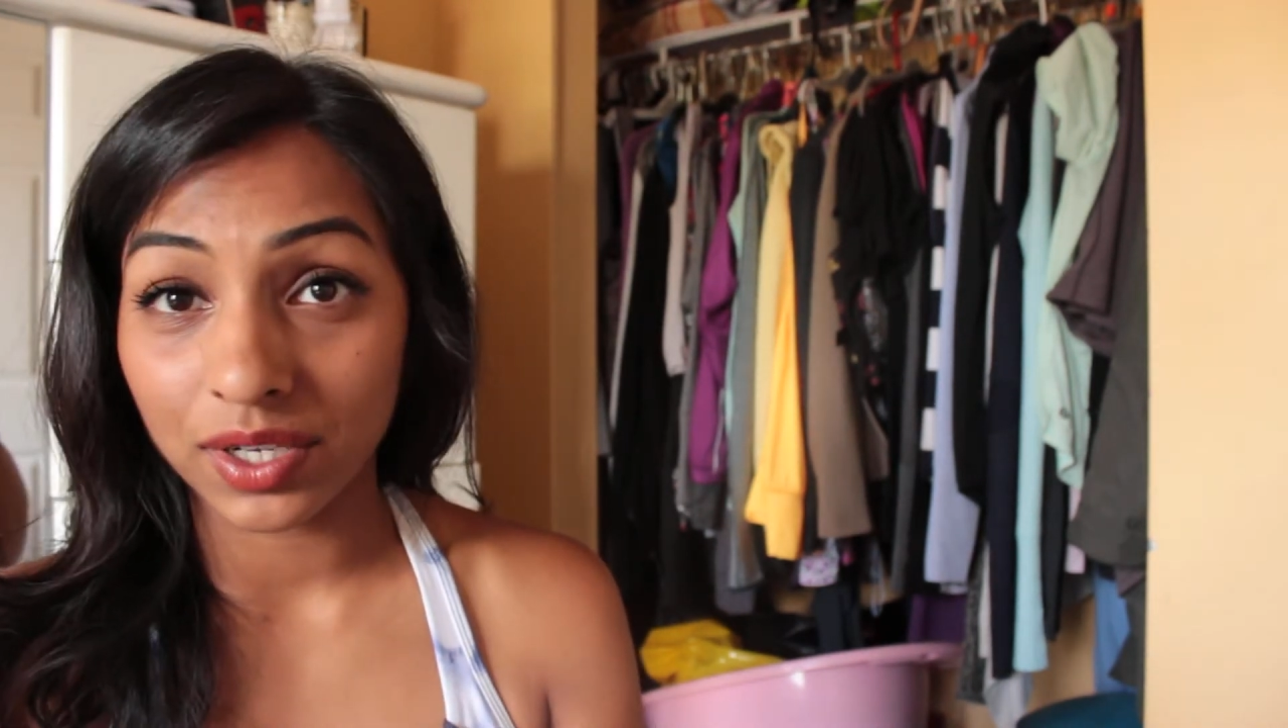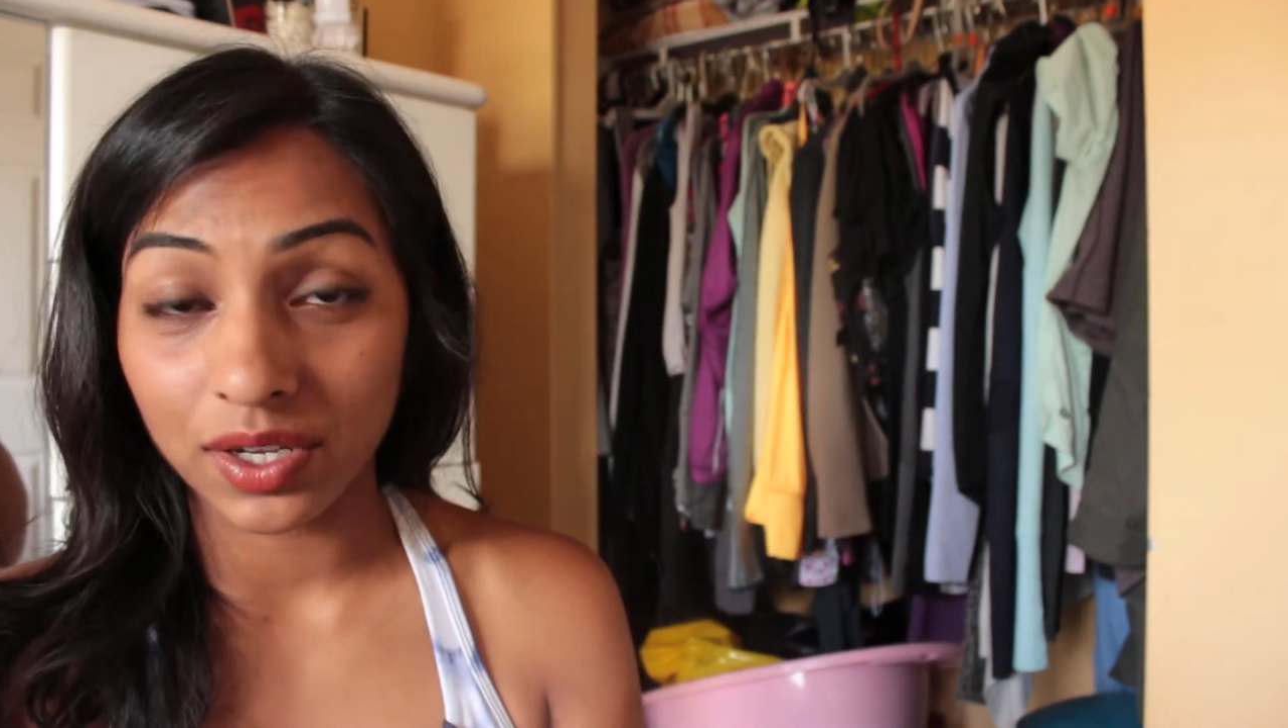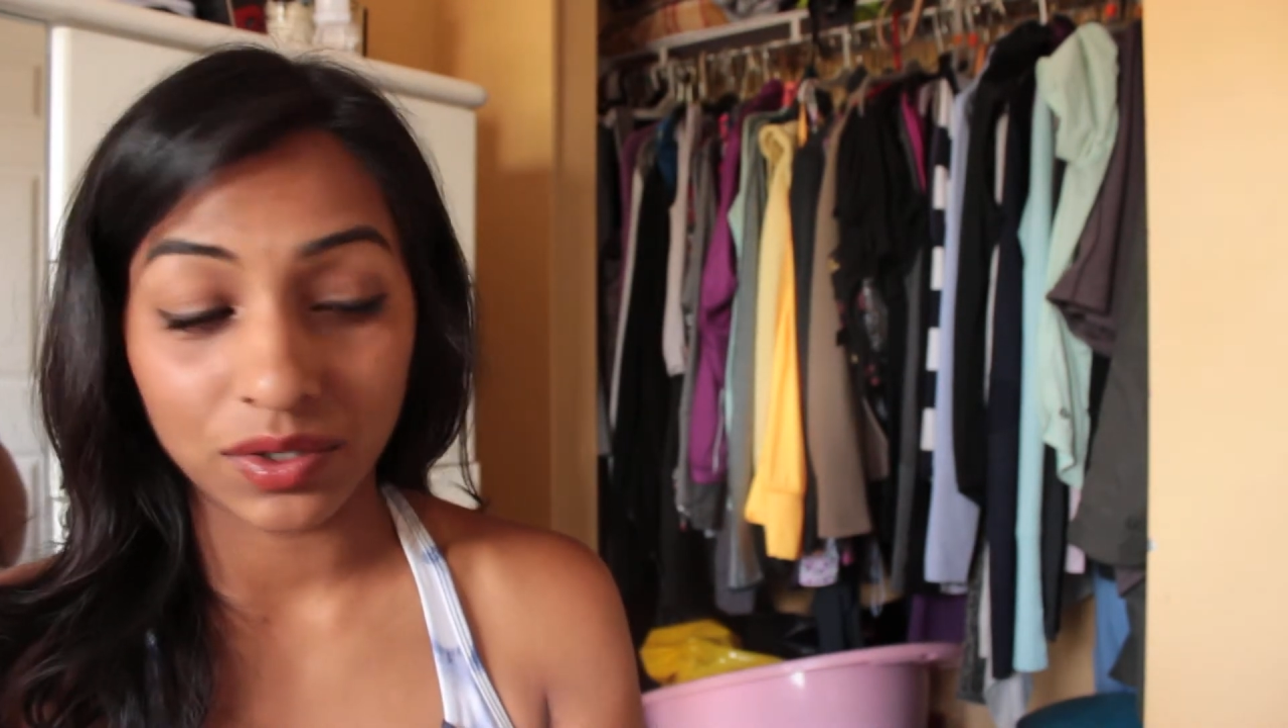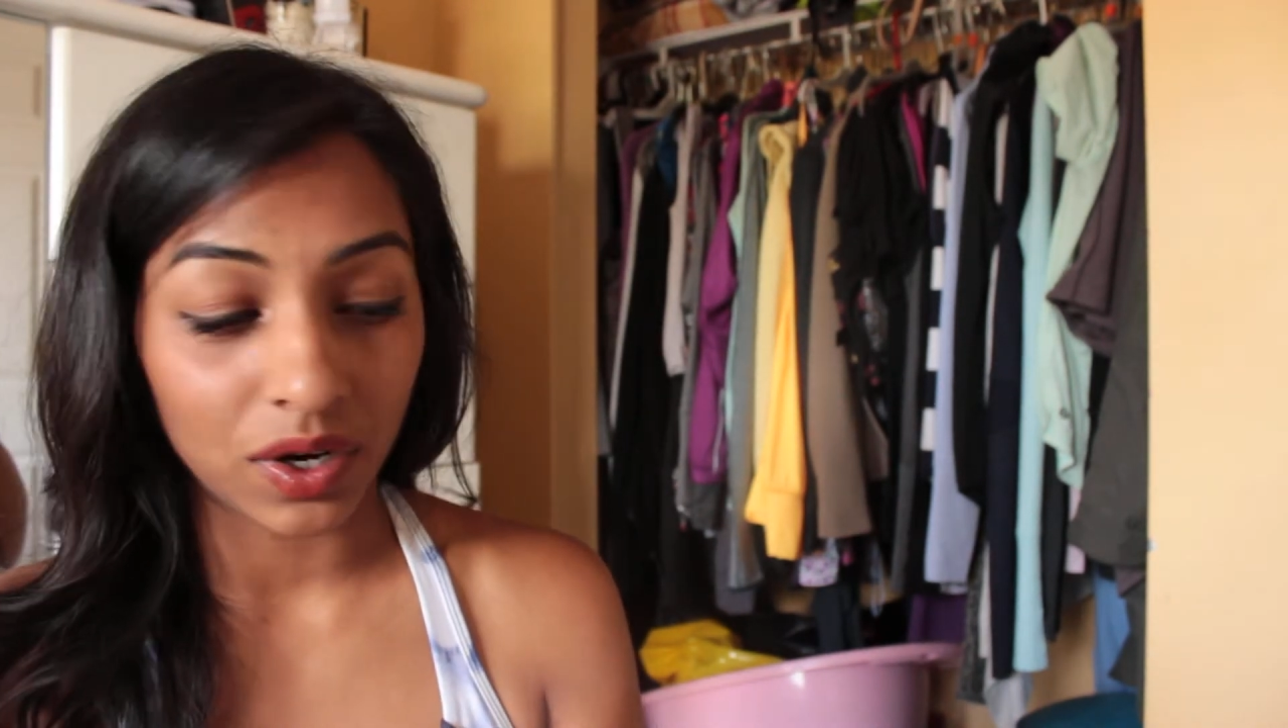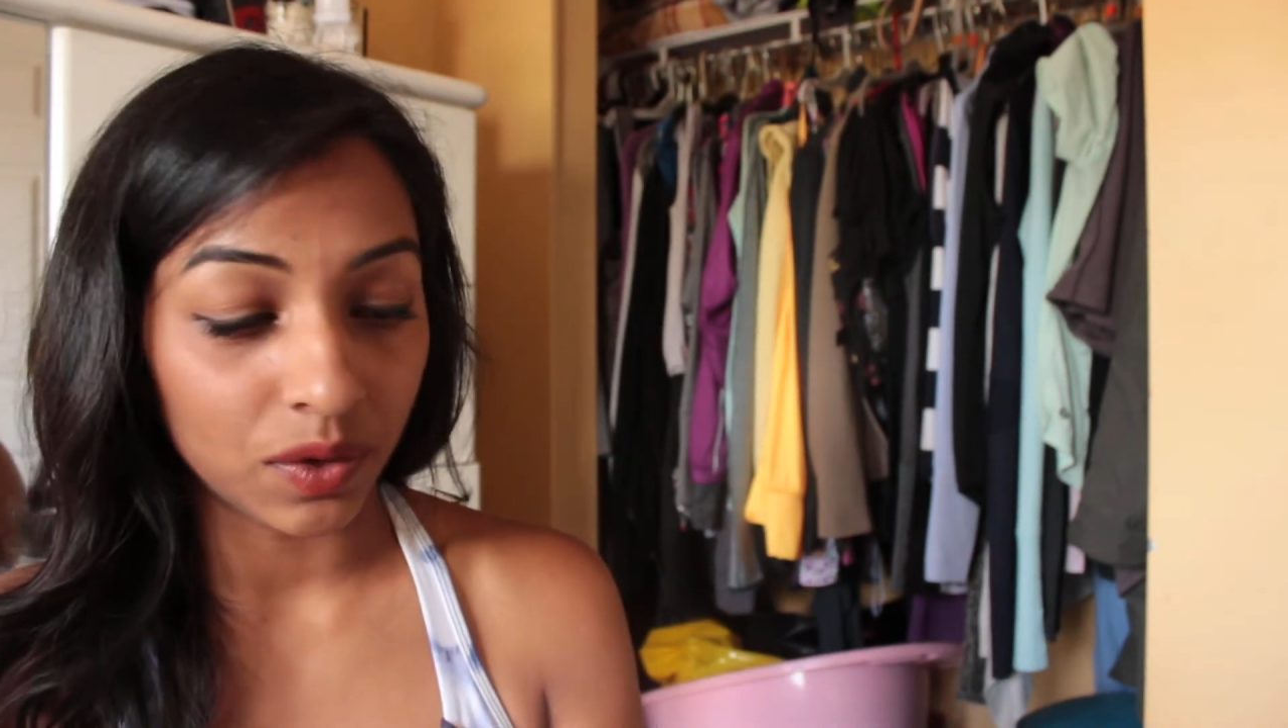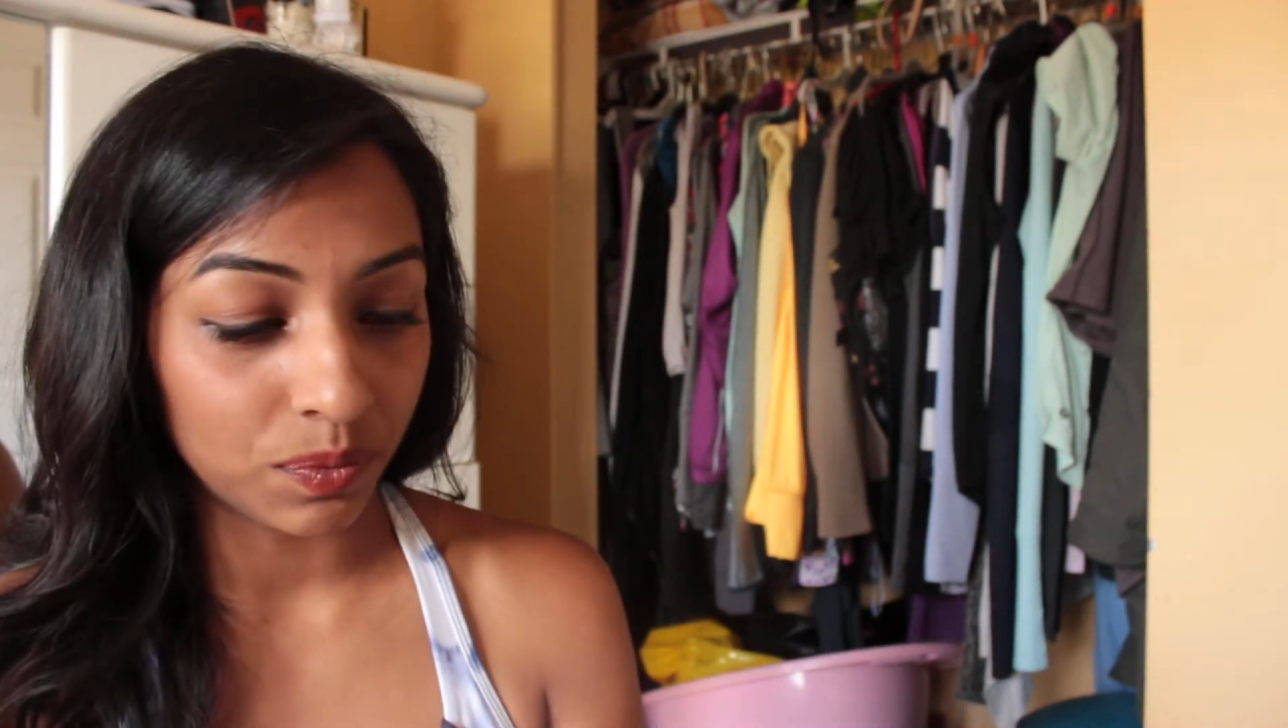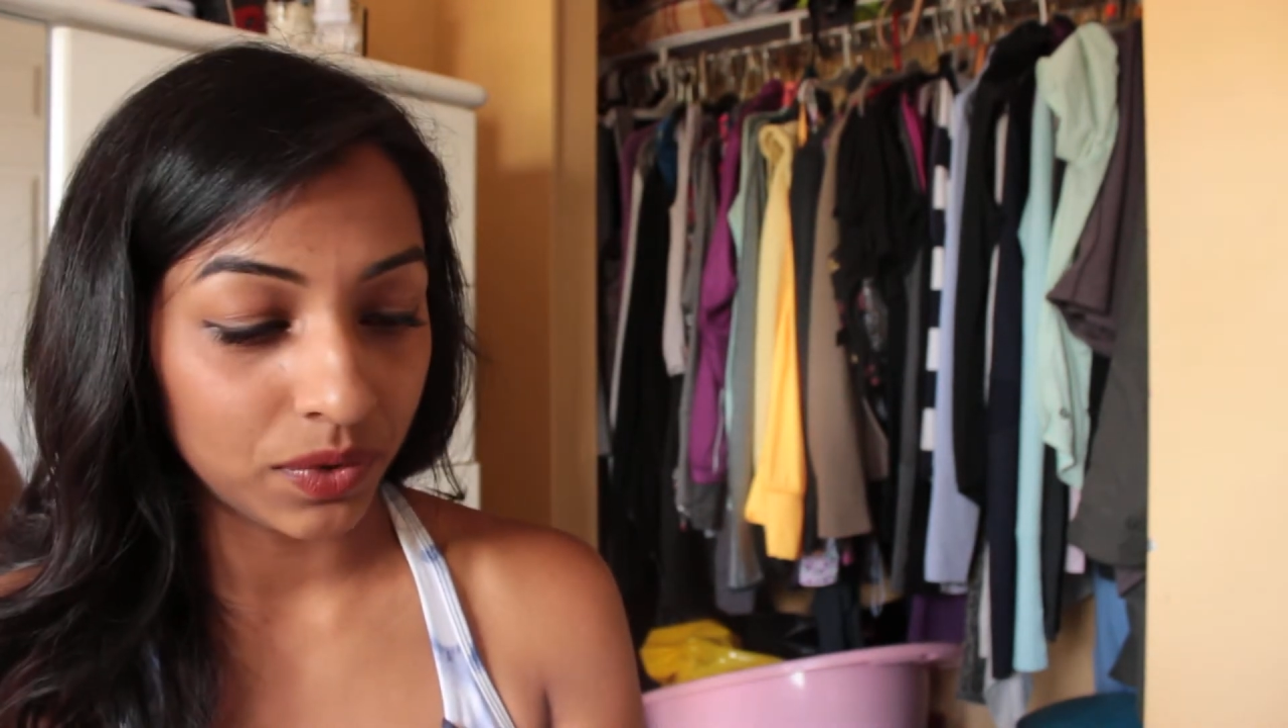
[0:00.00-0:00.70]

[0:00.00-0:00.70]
like a dark